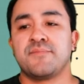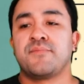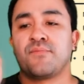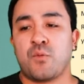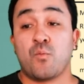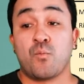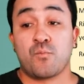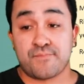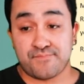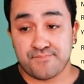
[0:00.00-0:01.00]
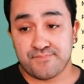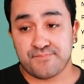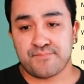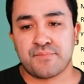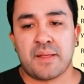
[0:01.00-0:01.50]
the process of
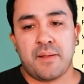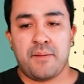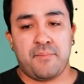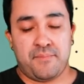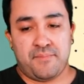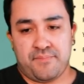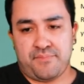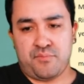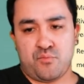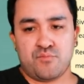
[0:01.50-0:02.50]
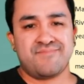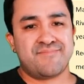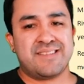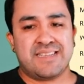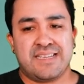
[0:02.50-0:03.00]
infants learning their first
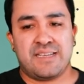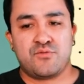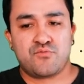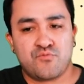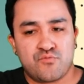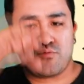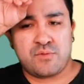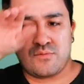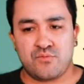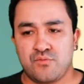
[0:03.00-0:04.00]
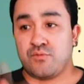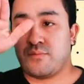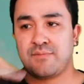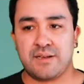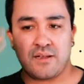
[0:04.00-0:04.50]
language. Babies
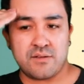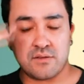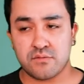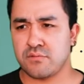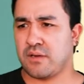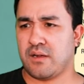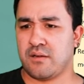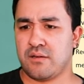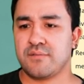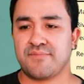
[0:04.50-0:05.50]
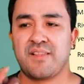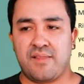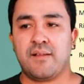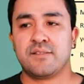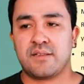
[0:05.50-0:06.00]
must be exposed to language
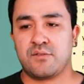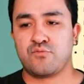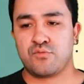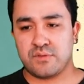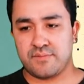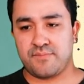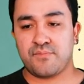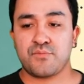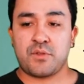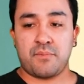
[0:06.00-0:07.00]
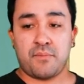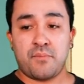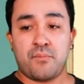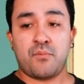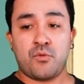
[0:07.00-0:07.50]
as young as possible to begin
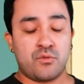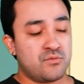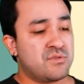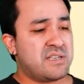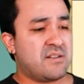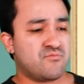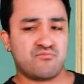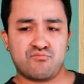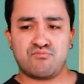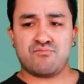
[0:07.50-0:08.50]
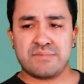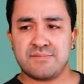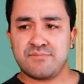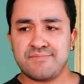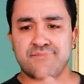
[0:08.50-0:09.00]
their journey of learning
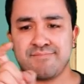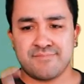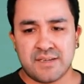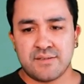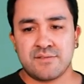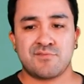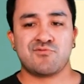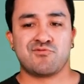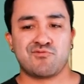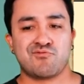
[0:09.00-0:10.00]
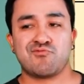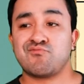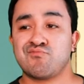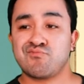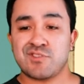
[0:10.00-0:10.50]
language. In the next
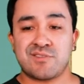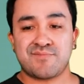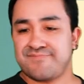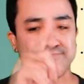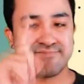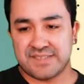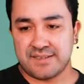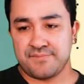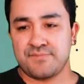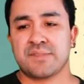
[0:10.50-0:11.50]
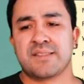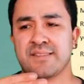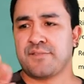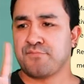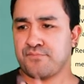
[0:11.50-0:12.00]
video, we will learn about
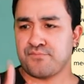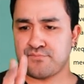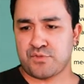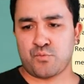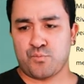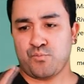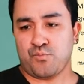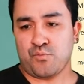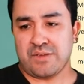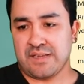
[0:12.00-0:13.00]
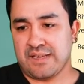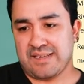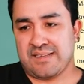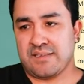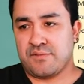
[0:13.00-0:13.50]
language acquisition and,
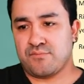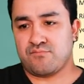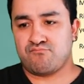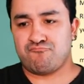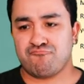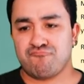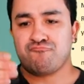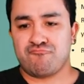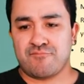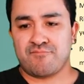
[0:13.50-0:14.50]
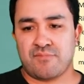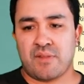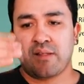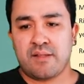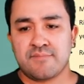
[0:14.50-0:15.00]
in subsequent videos,
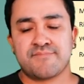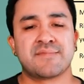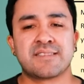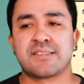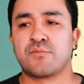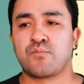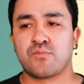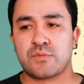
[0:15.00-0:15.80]
the importance of it.